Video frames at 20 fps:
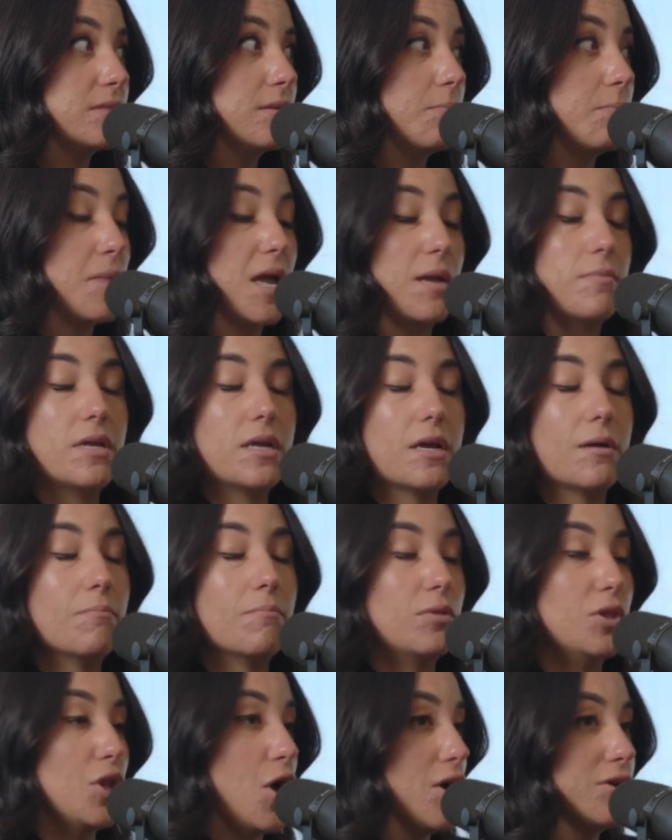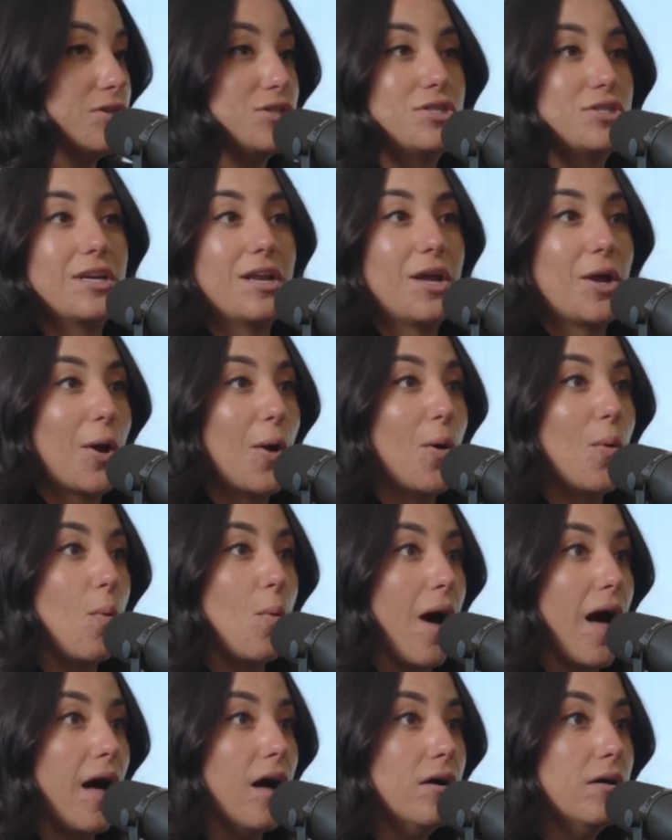Maybe a launch didn't go
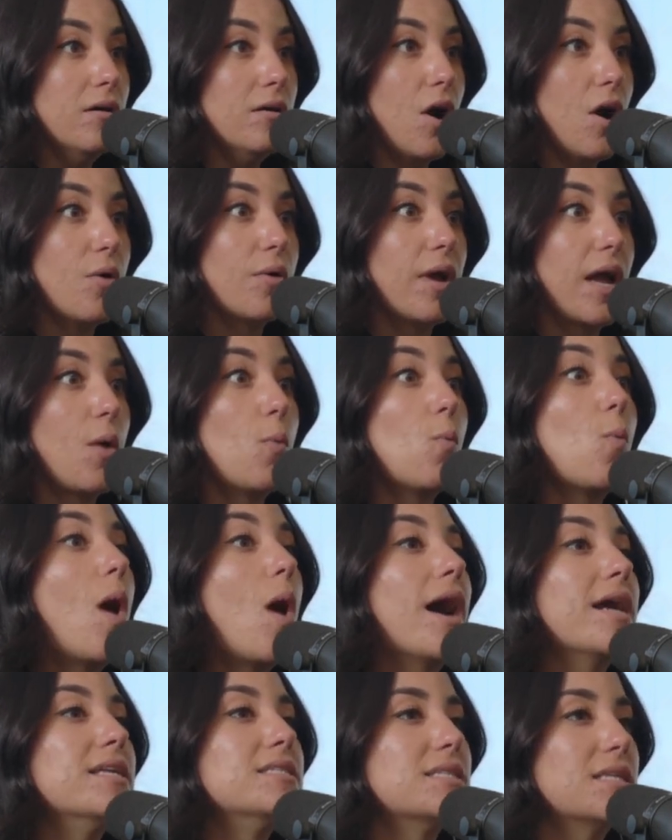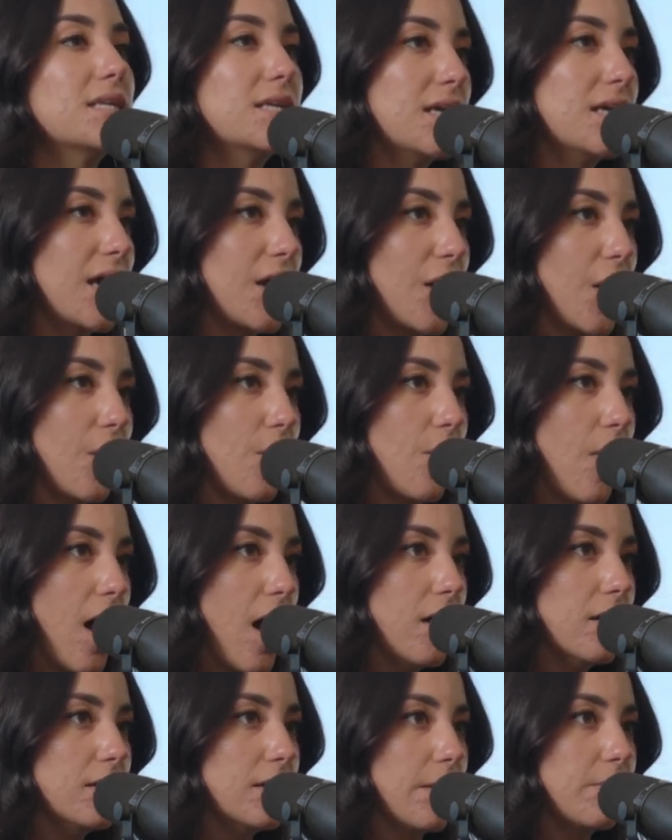well. Okay, why didn't it go
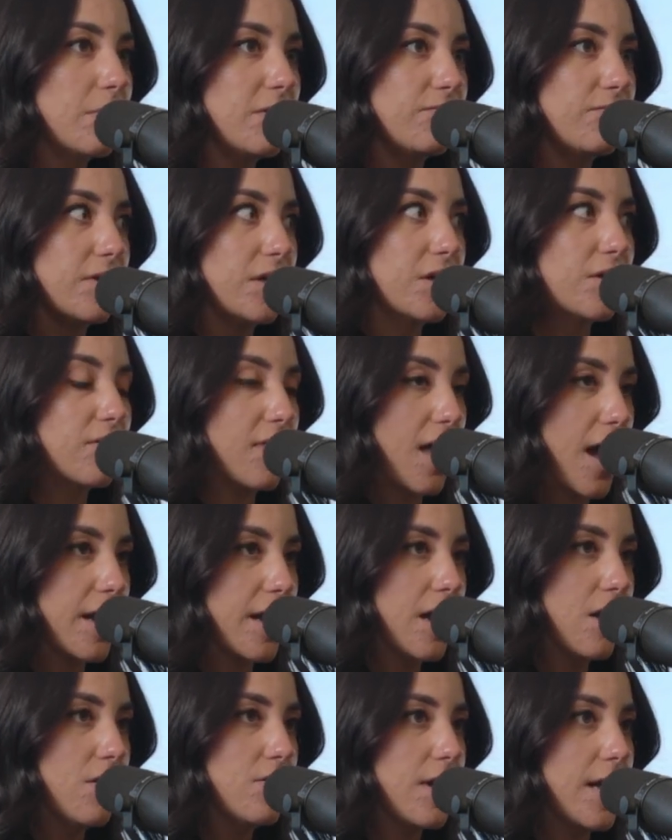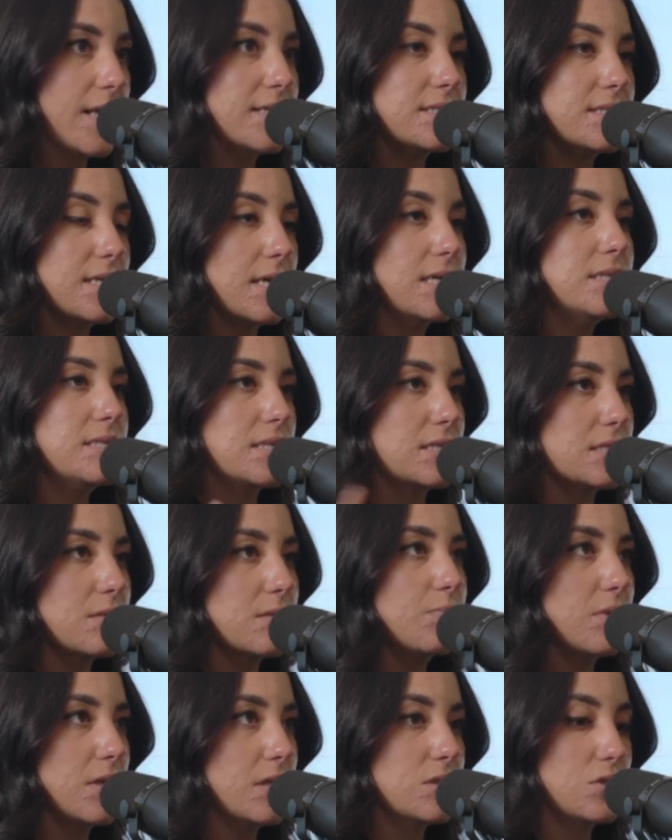well? Let me figure that out and stay
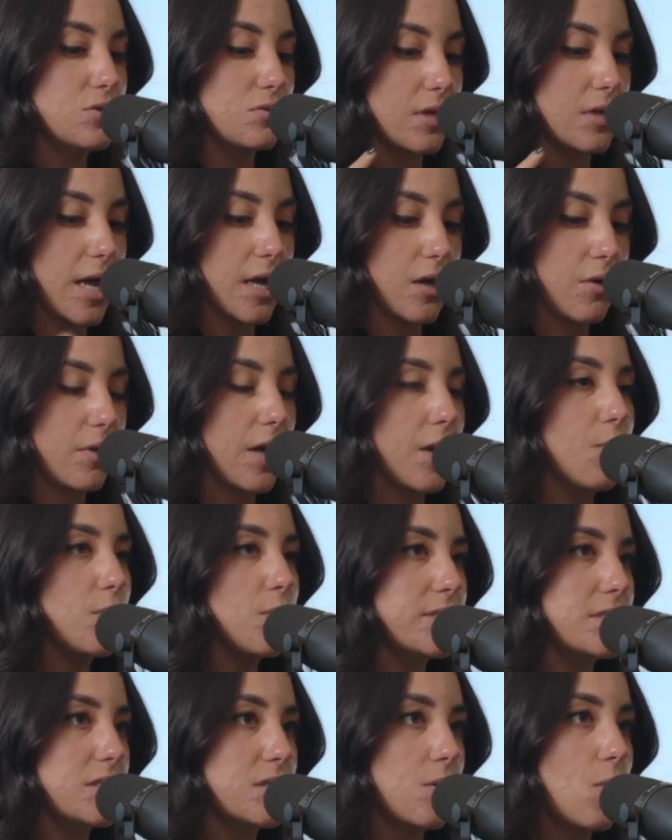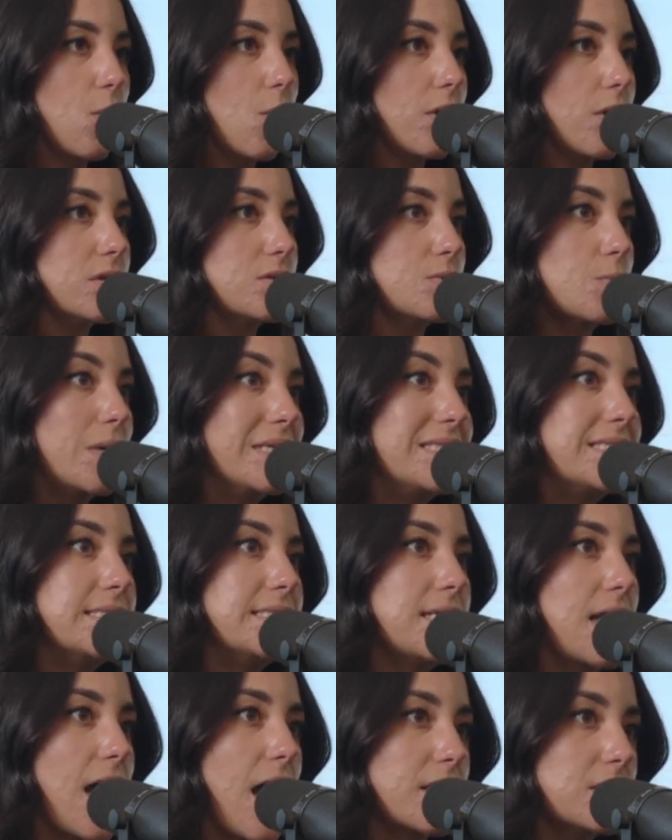disciplined to like, okay, what's the course? What's
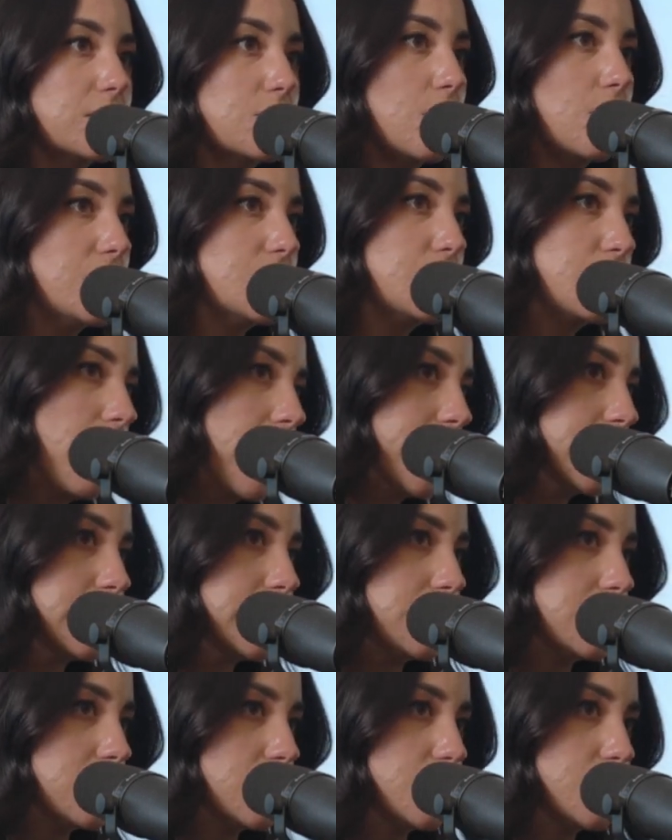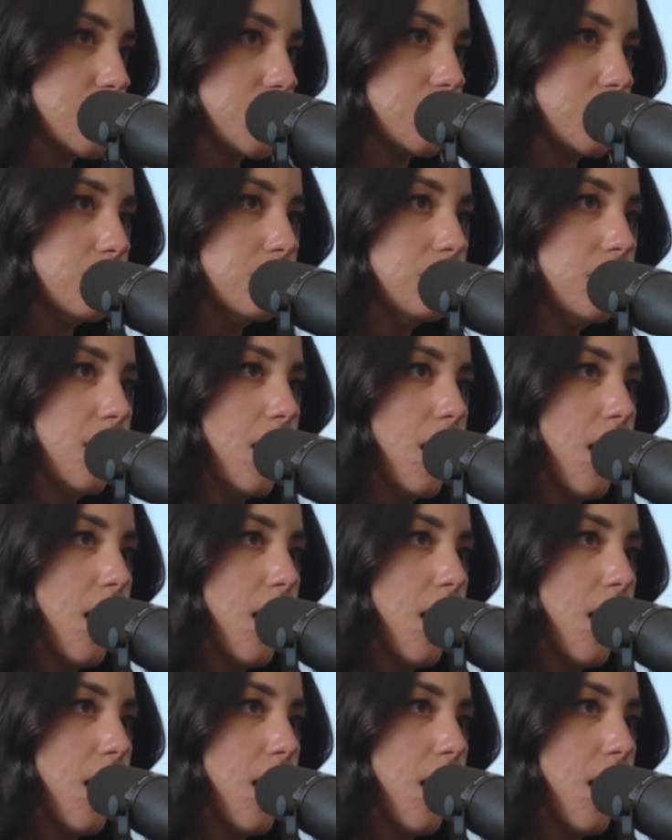next? What do I need to do?